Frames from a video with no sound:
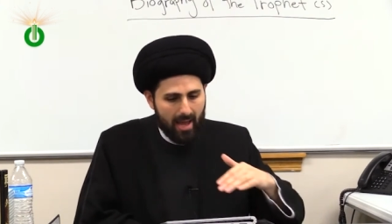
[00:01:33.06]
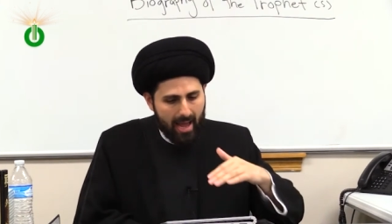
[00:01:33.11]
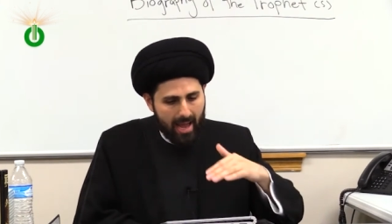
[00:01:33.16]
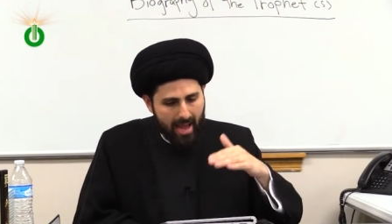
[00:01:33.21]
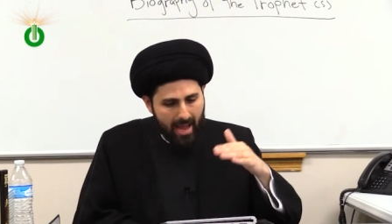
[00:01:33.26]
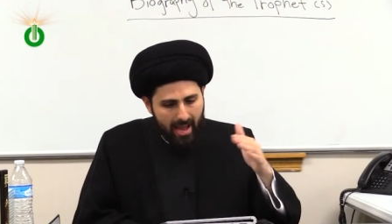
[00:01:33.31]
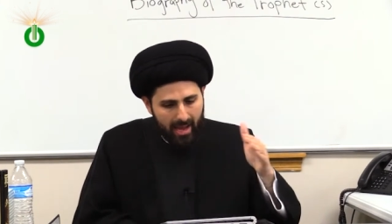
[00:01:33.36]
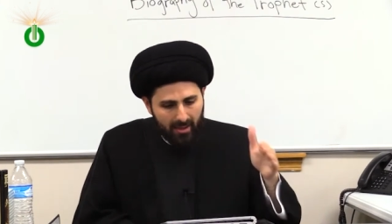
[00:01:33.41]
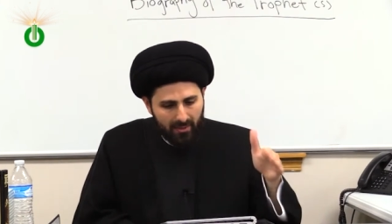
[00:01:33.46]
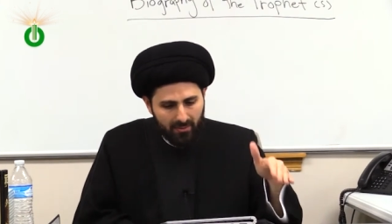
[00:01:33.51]

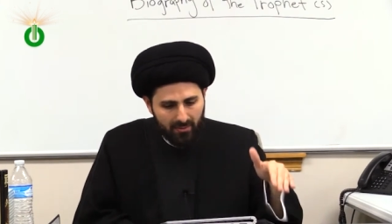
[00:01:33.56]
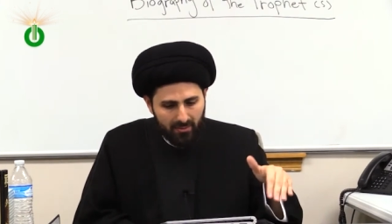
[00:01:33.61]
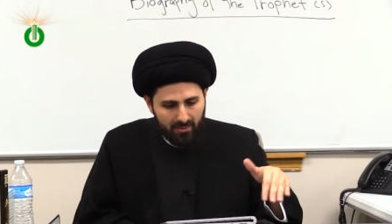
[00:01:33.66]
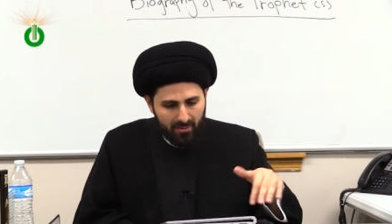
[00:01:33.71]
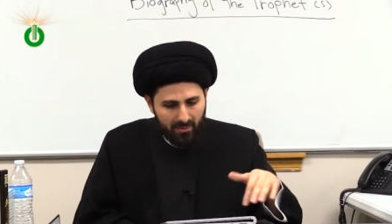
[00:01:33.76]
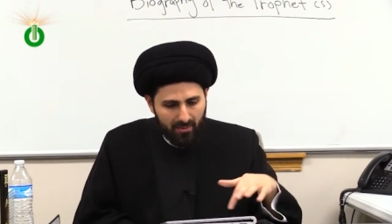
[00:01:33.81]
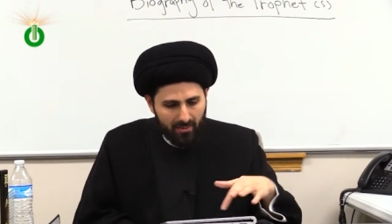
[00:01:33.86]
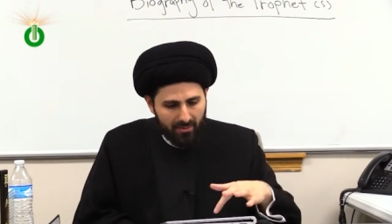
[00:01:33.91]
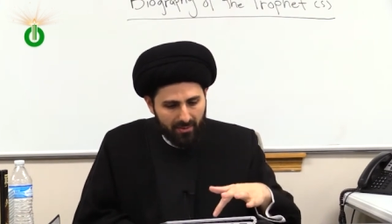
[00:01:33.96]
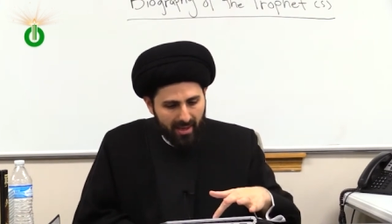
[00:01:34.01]
And
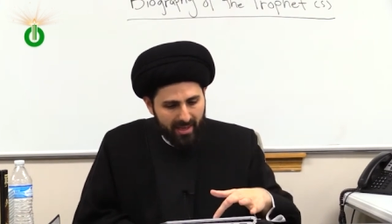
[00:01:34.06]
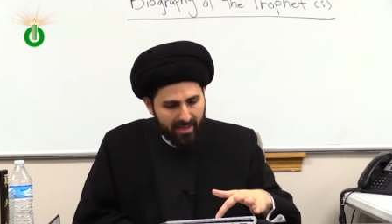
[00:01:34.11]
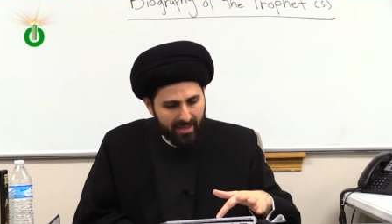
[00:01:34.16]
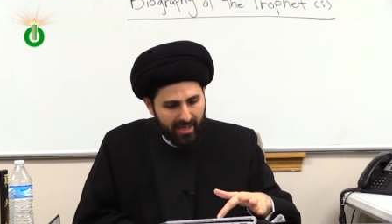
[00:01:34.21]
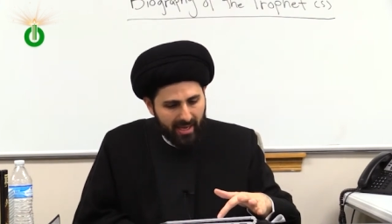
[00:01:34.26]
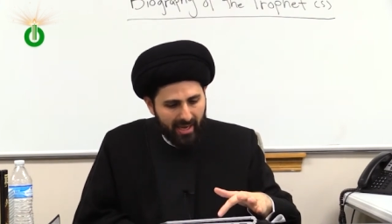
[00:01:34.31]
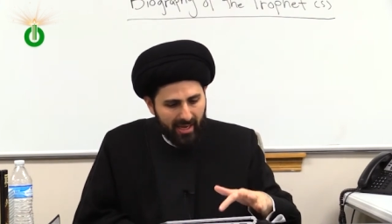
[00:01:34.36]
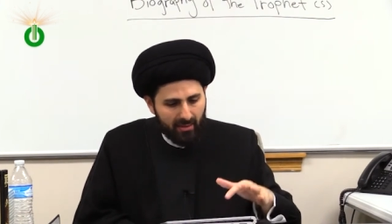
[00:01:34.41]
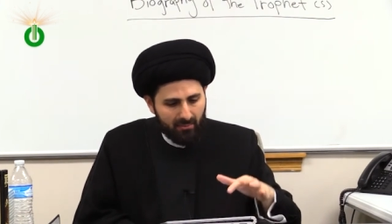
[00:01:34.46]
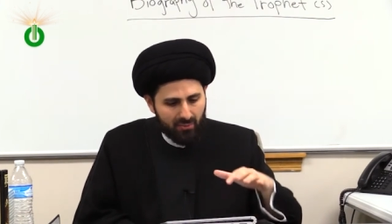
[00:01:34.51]
they
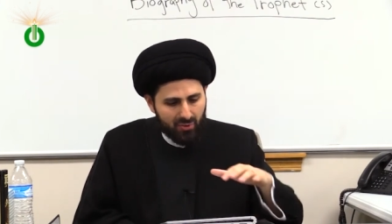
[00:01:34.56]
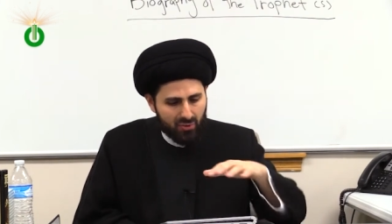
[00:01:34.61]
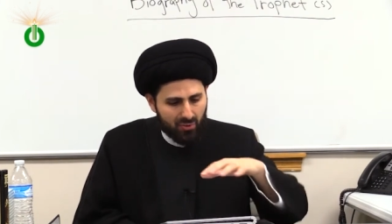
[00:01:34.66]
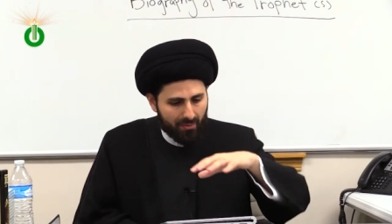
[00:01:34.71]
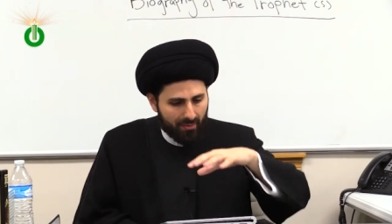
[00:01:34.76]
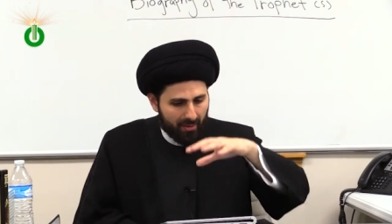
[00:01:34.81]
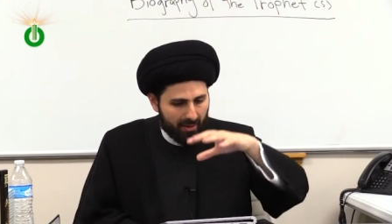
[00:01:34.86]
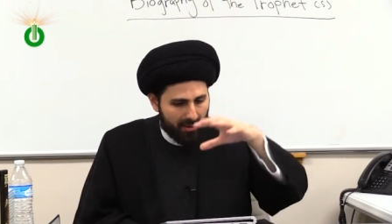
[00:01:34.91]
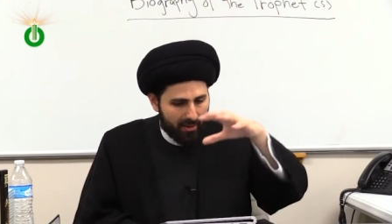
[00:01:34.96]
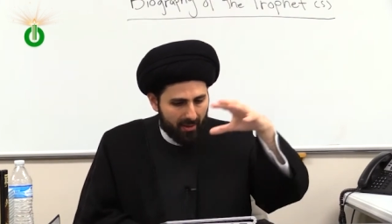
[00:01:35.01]
came
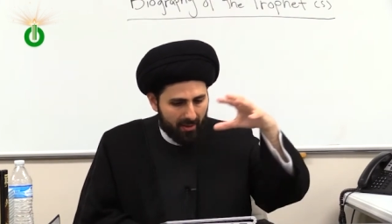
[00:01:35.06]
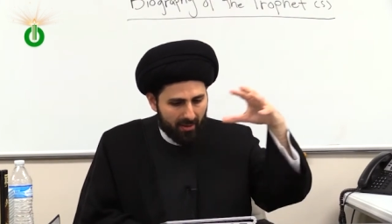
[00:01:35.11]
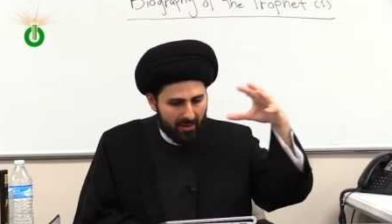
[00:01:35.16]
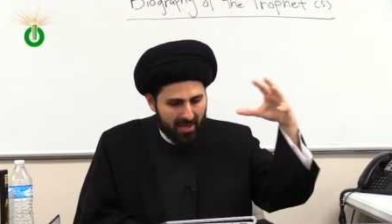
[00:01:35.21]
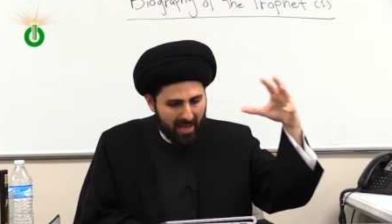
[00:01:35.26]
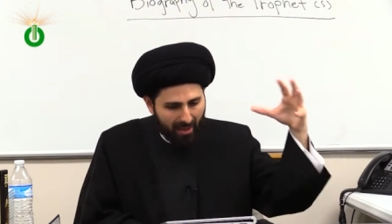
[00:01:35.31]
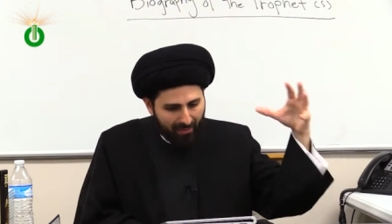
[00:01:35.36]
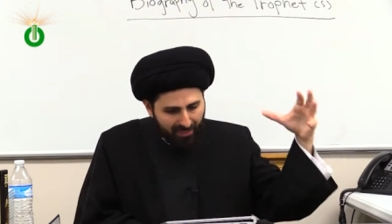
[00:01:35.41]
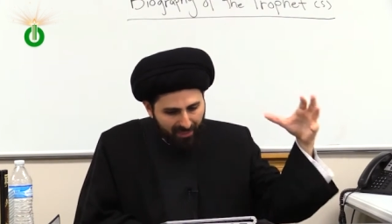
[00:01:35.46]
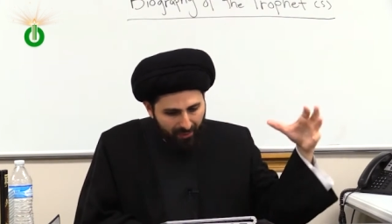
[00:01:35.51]
to the
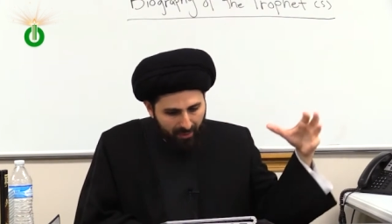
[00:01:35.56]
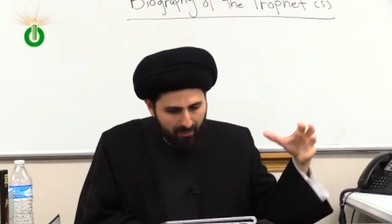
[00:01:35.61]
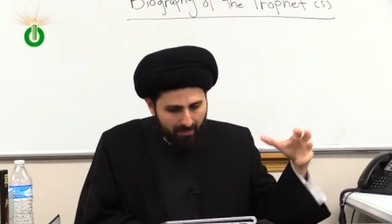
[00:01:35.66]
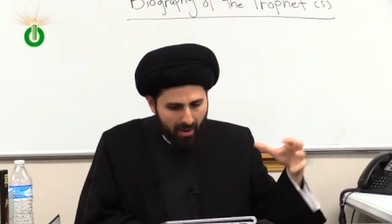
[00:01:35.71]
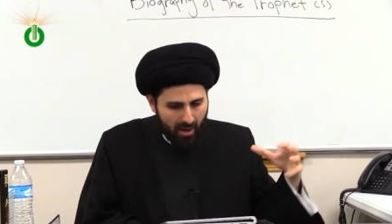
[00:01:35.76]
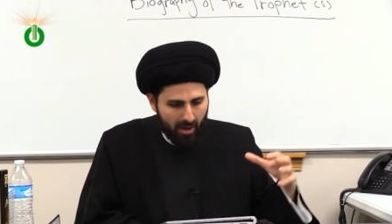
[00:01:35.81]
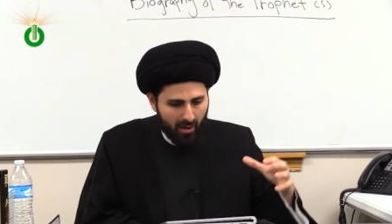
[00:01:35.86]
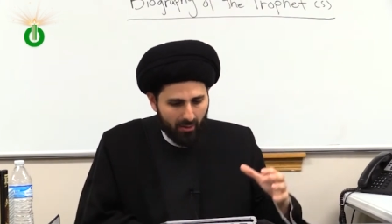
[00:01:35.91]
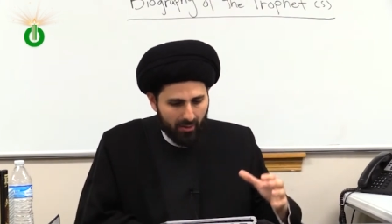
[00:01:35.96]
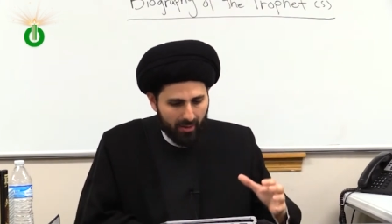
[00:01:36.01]

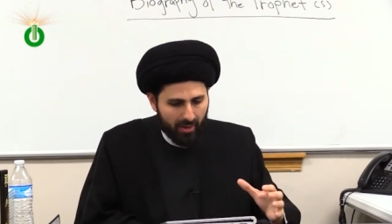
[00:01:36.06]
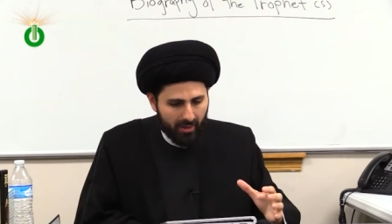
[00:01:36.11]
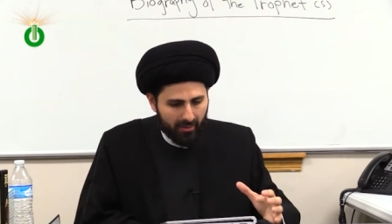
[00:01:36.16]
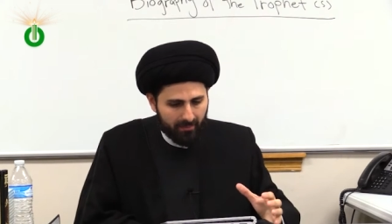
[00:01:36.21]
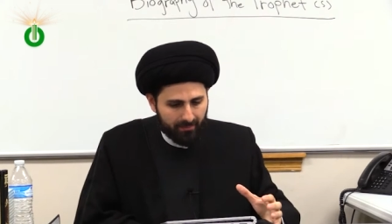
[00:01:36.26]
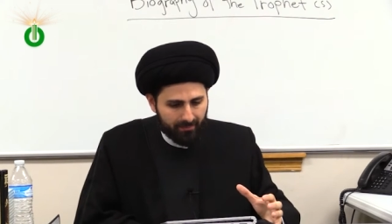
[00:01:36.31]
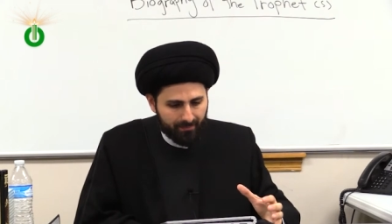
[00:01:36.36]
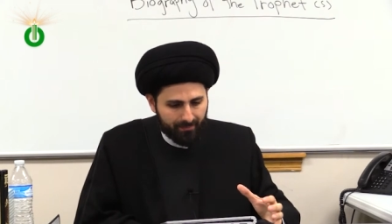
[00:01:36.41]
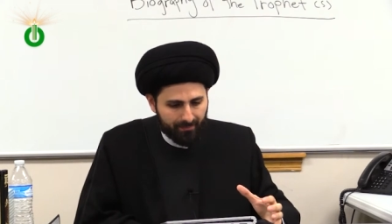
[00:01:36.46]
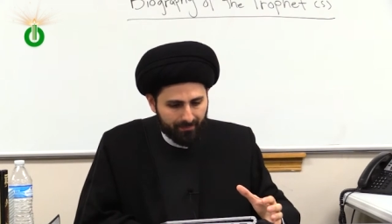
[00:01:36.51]
Yathrib
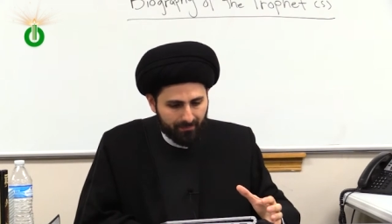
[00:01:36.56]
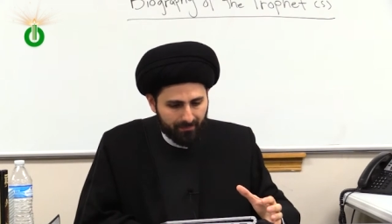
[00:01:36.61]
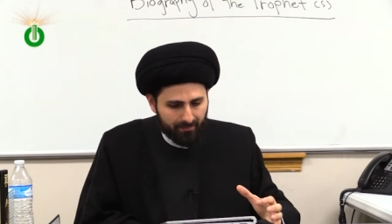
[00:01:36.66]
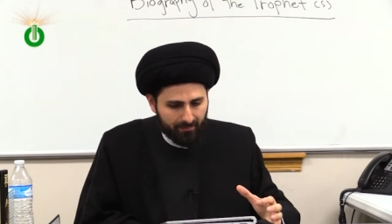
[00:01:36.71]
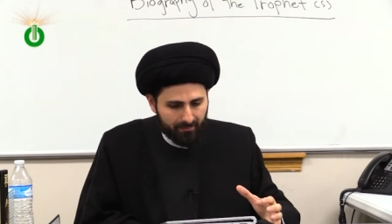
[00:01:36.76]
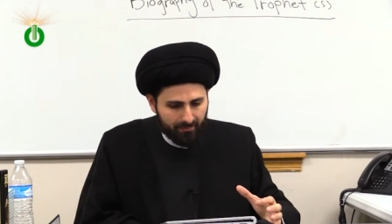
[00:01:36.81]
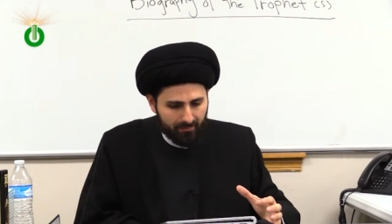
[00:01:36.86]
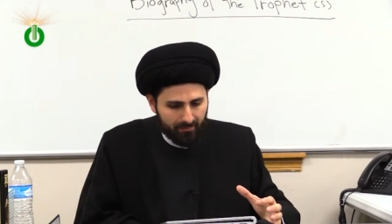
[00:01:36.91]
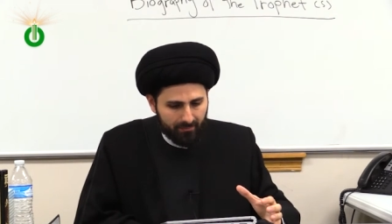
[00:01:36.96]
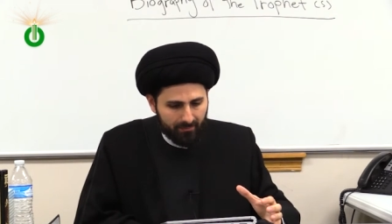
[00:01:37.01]
area
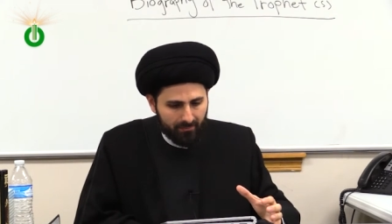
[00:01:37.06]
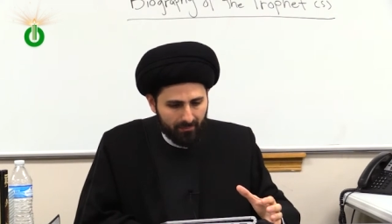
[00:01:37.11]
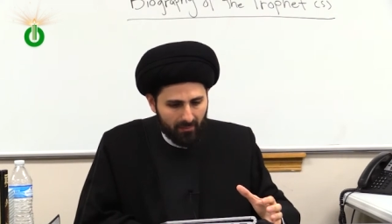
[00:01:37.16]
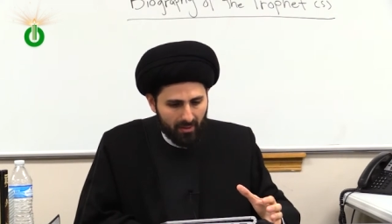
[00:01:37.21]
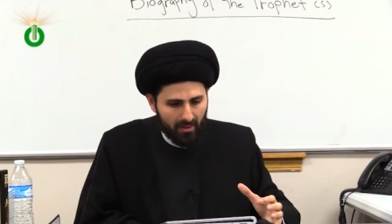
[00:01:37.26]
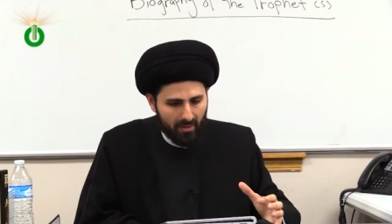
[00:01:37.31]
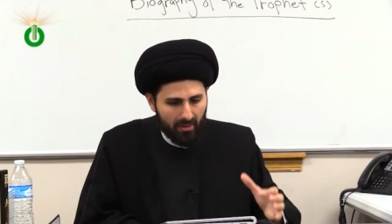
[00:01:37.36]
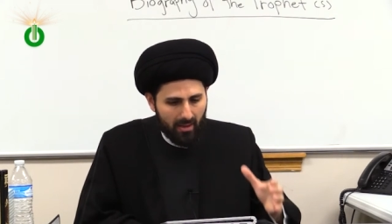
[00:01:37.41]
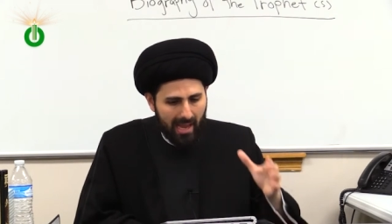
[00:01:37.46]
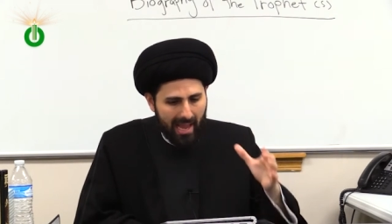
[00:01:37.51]

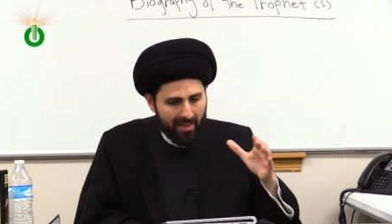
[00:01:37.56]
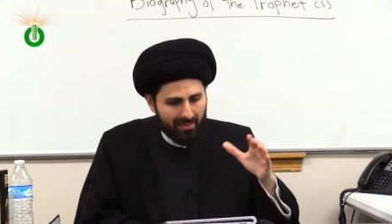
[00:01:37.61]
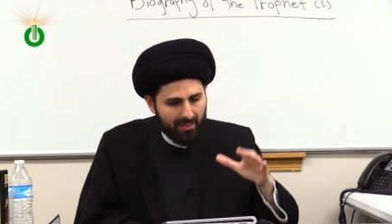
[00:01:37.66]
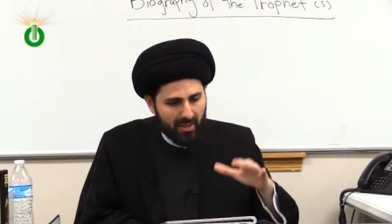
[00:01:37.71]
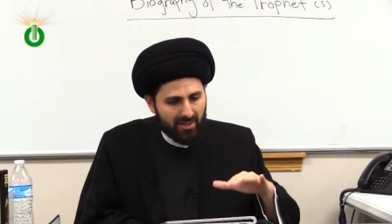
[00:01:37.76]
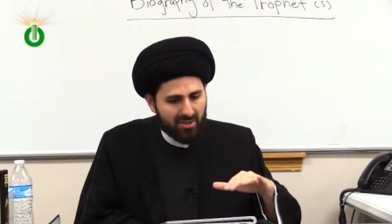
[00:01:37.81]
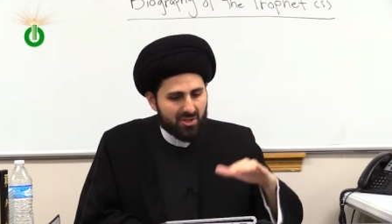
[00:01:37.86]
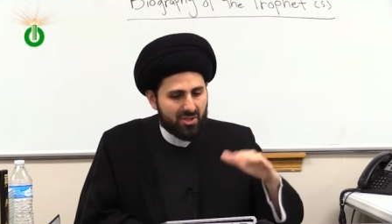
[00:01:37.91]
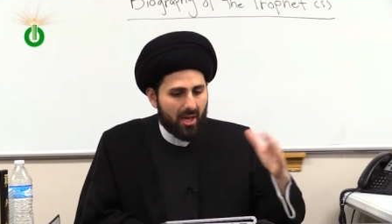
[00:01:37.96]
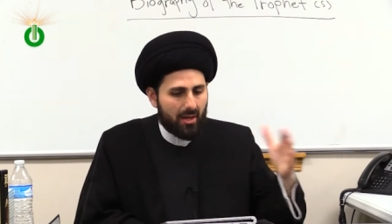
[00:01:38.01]
and
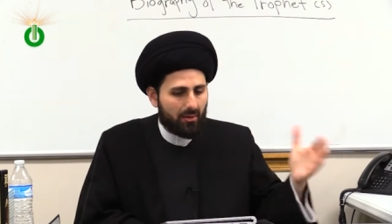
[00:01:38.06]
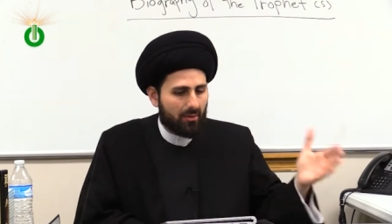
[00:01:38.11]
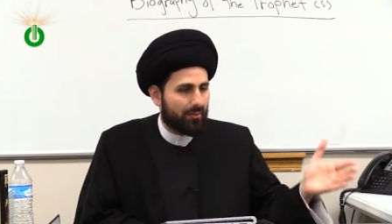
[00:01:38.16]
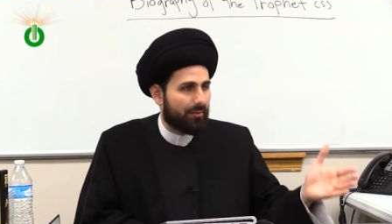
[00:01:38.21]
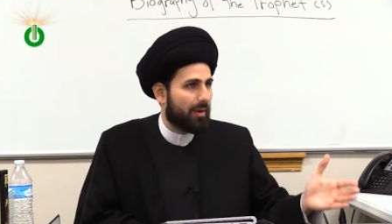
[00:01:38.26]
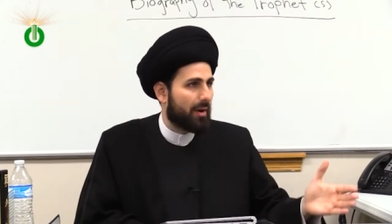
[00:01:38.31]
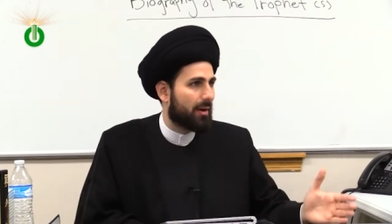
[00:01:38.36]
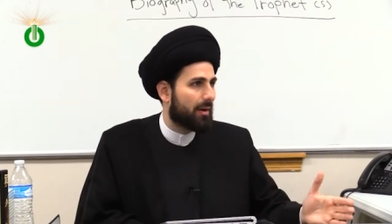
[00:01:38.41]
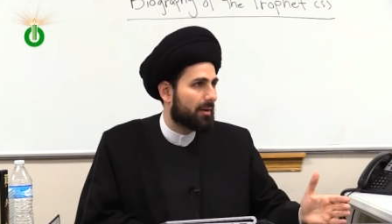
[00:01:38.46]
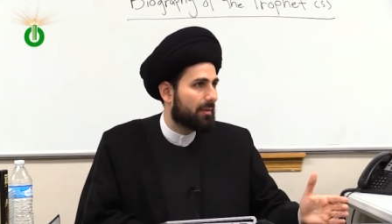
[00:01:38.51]
they
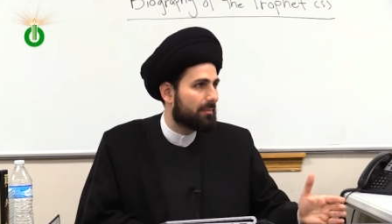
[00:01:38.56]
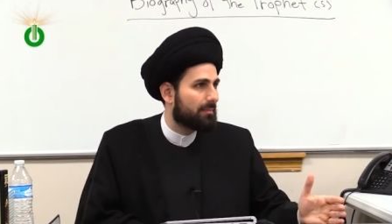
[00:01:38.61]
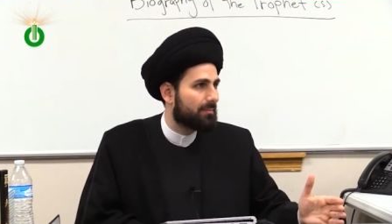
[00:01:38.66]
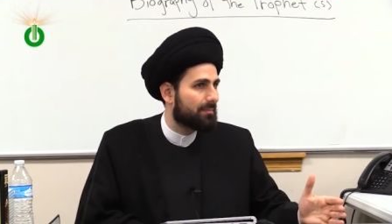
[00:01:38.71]
settled there.